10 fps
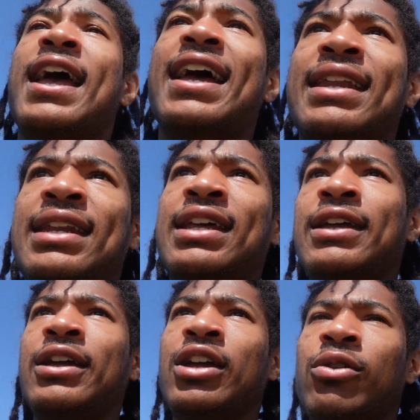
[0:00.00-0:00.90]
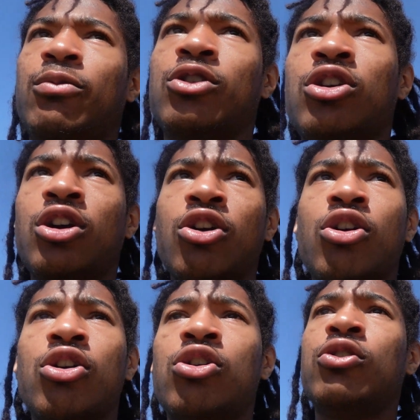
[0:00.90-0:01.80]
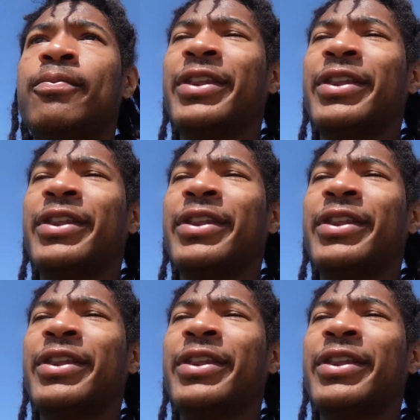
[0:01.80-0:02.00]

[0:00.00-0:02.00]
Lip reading: And then we're gonna go home,